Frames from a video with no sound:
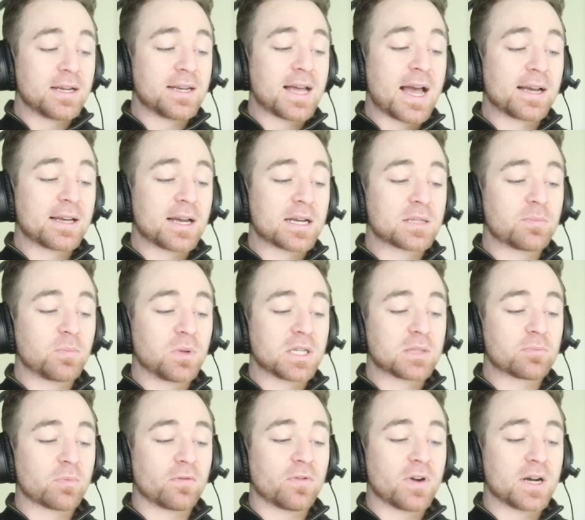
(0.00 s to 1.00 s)
TACACS
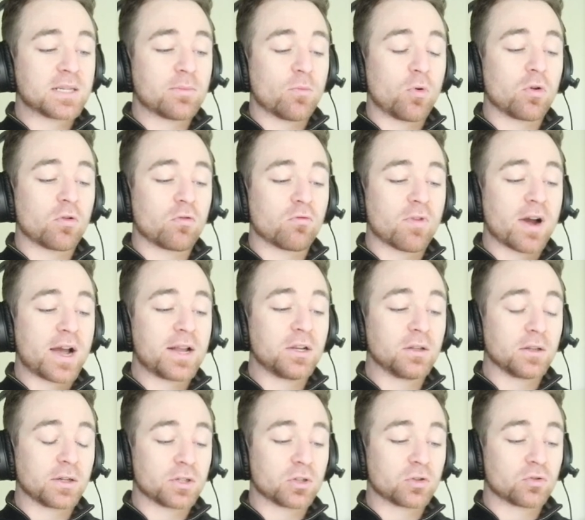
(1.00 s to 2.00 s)
Plus provides more
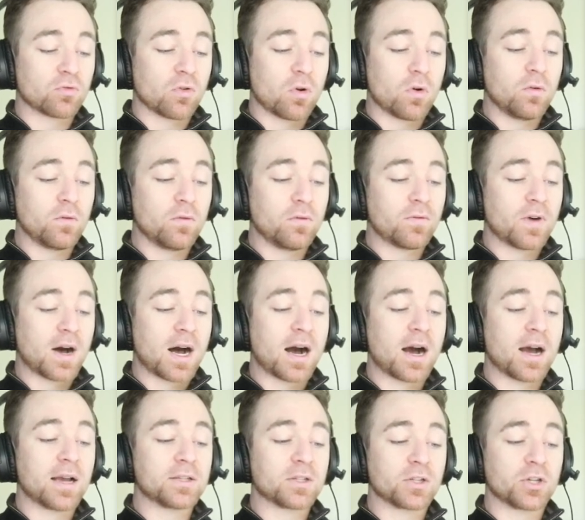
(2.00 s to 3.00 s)
granular control for
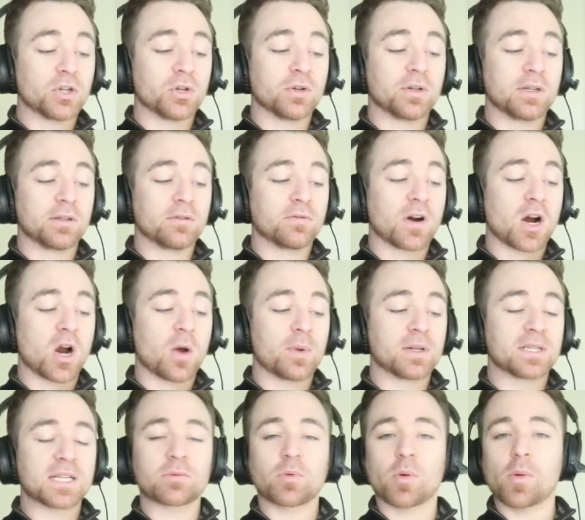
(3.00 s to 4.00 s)
high security
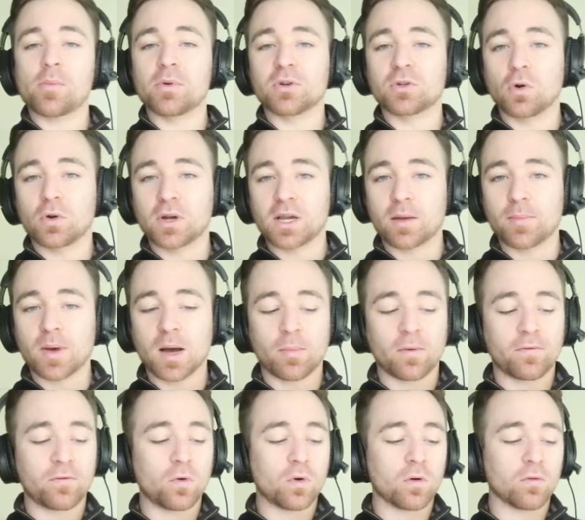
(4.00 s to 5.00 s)
environments. That's what we were talking about
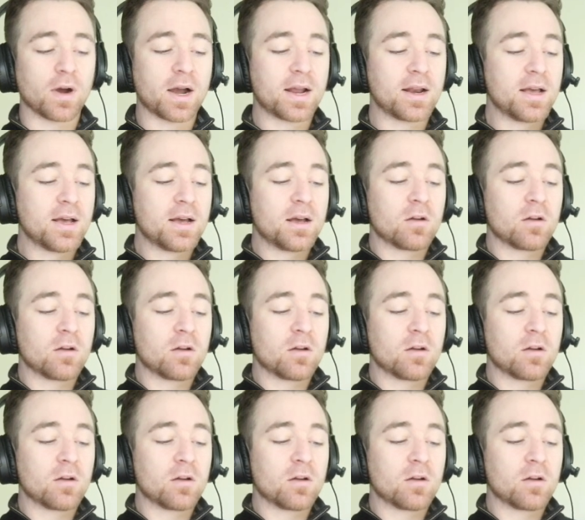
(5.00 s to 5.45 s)
before, right?